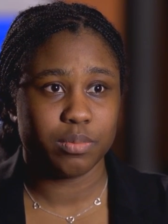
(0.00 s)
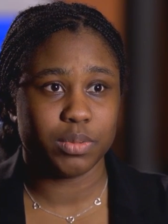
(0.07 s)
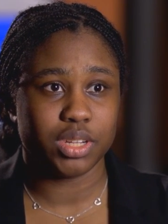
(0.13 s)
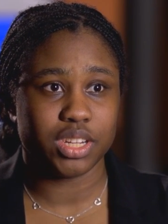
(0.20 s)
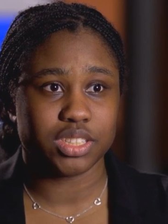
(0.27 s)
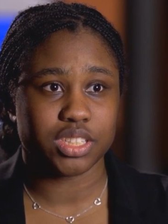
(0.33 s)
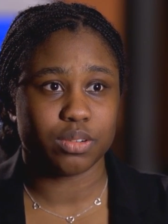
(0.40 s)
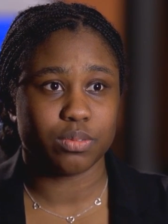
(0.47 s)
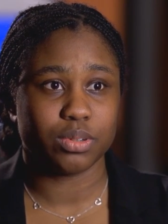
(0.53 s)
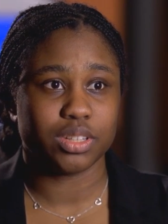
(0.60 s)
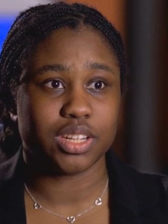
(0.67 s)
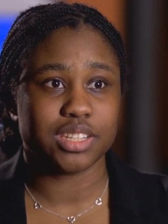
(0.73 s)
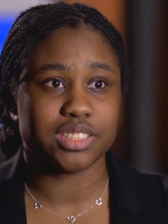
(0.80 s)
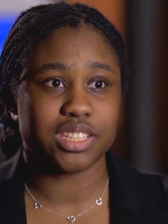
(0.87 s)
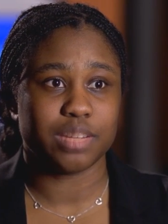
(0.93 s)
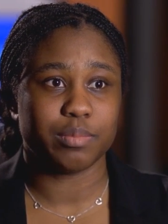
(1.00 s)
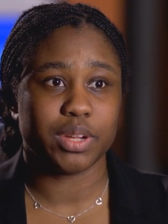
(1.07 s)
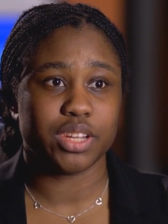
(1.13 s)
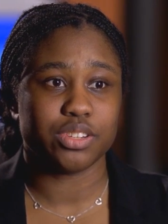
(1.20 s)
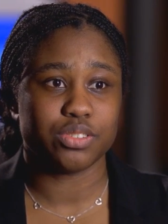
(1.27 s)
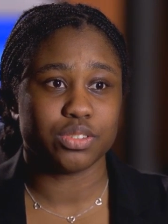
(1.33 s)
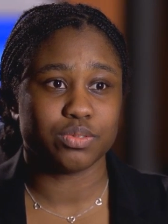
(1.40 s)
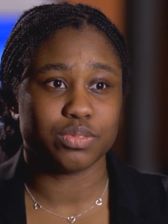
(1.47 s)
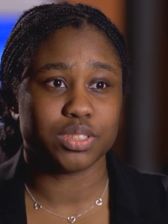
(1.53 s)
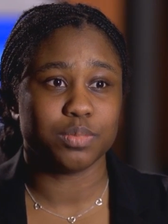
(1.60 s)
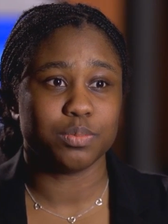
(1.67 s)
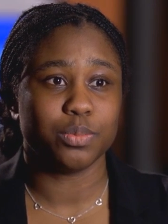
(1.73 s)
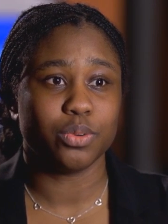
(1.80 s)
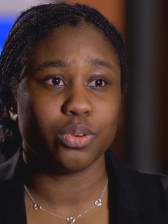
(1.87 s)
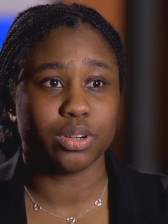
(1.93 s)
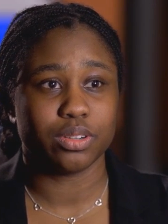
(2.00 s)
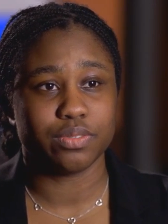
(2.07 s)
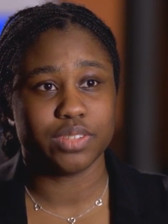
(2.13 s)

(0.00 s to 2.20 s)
because I realized that my interest was more in